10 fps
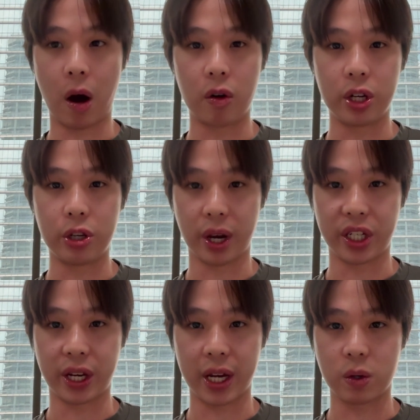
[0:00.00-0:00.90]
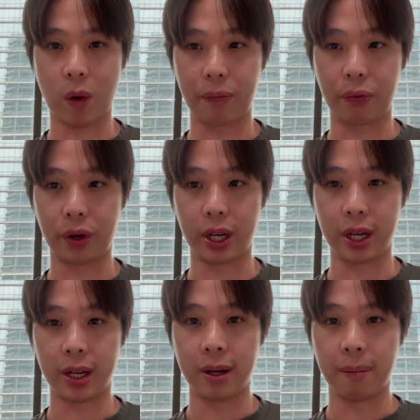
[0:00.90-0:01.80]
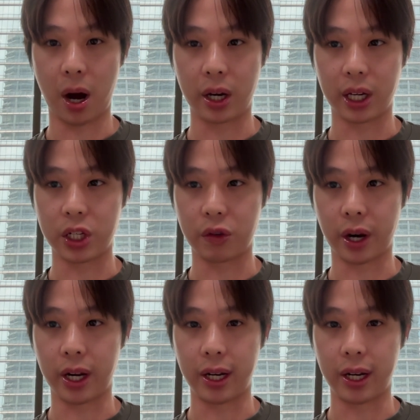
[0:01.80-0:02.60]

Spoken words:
how do you access Web3 markets, right?